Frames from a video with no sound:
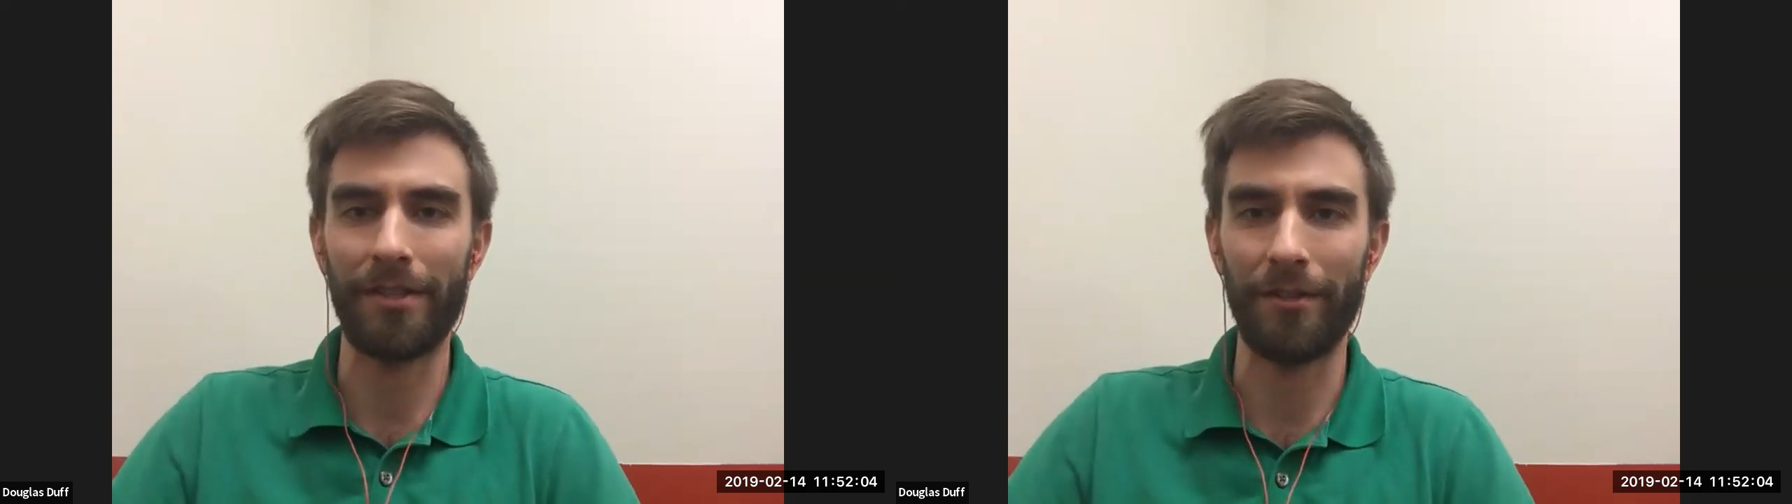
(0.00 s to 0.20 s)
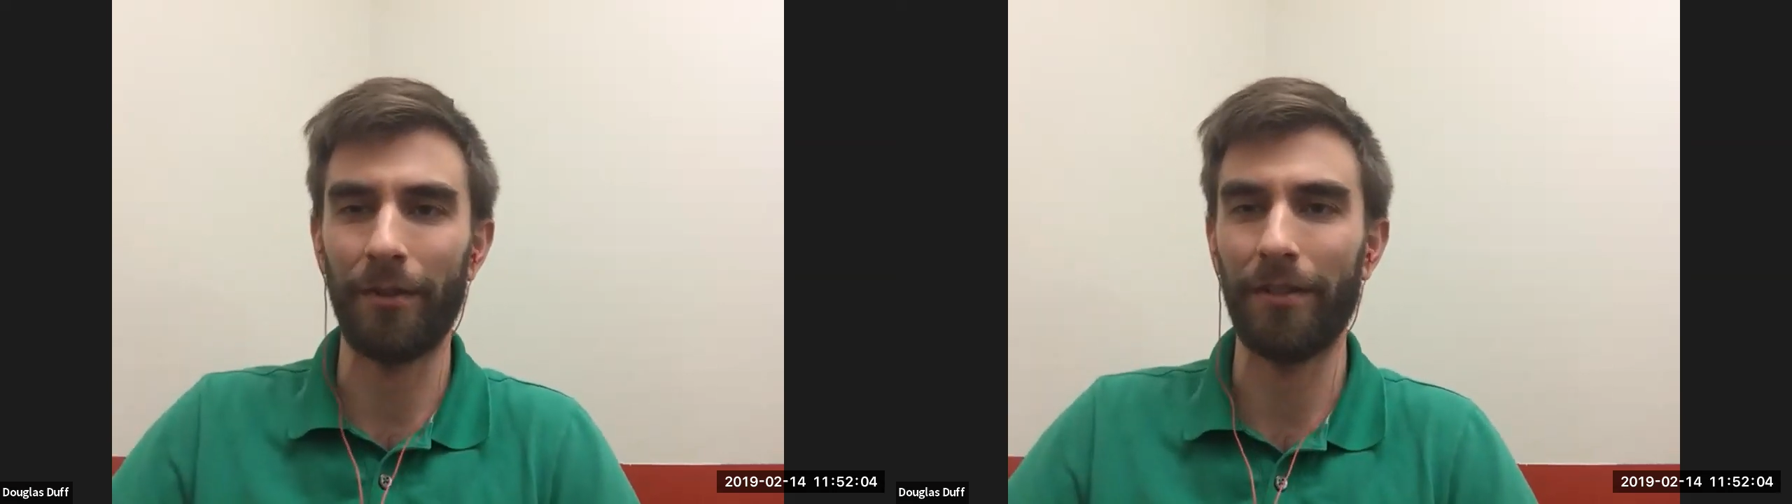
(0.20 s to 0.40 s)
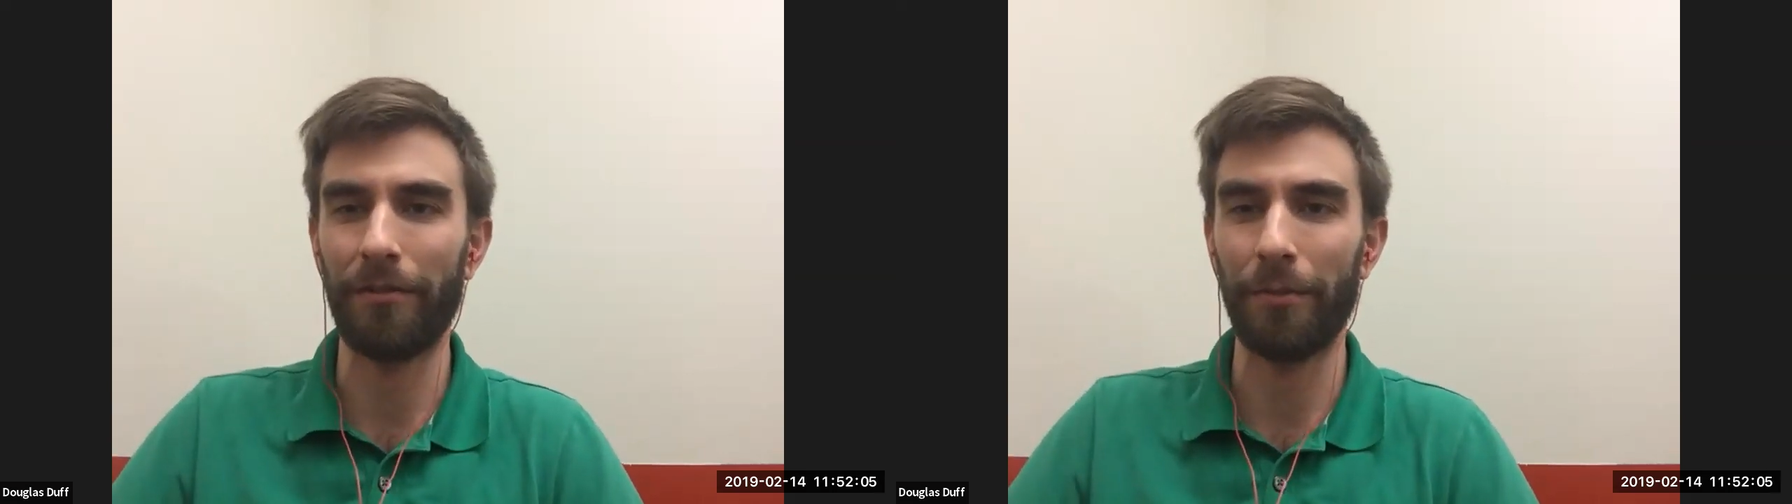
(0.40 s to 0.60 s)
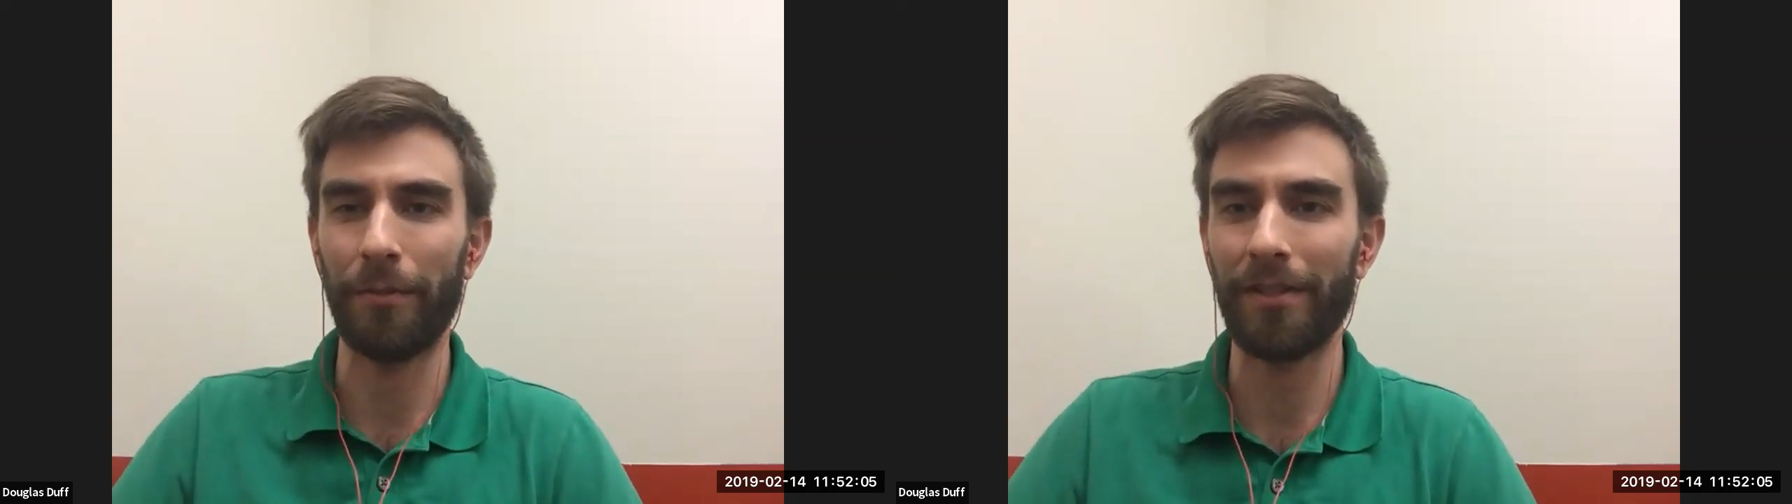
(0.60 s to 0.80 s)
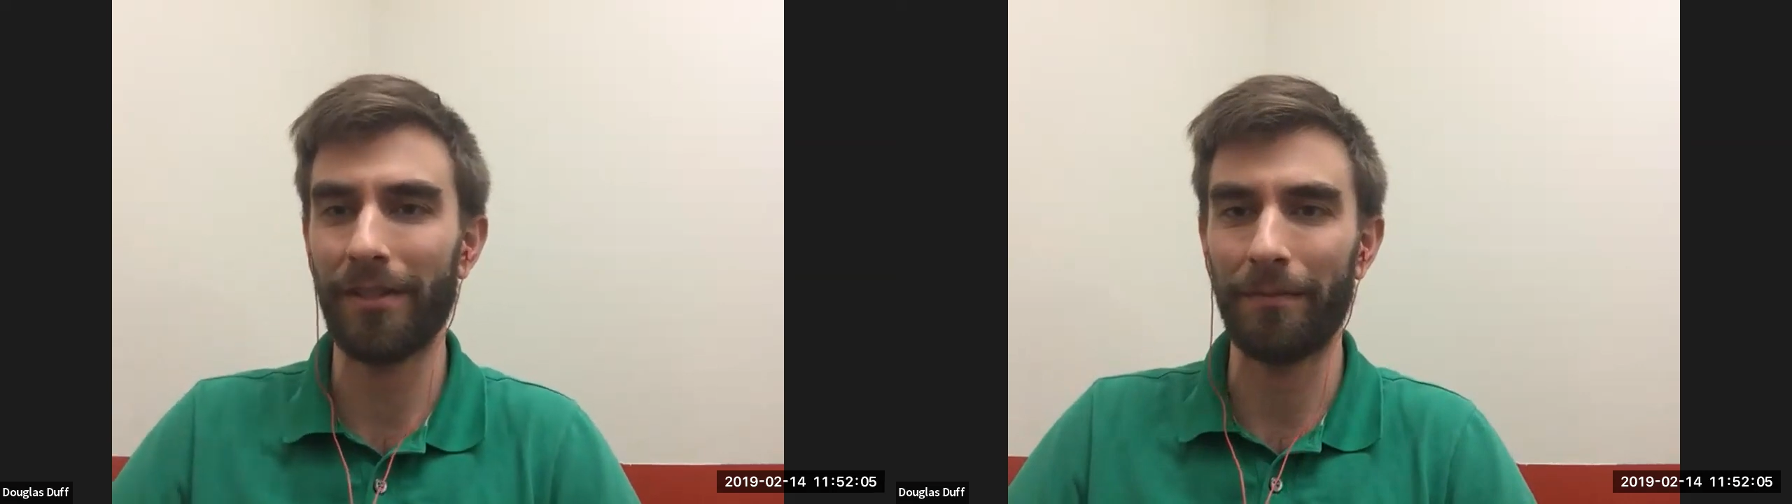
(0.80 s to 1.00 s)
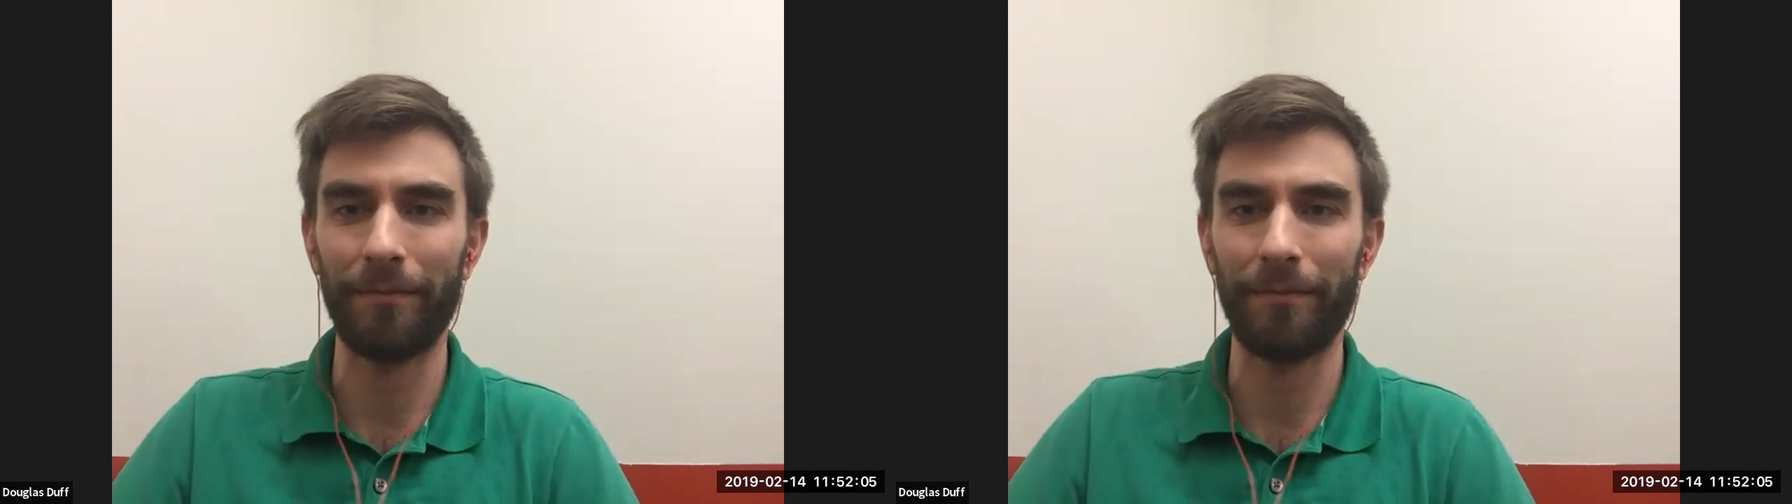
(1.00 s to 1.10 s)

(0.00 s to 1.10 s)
in one of her books,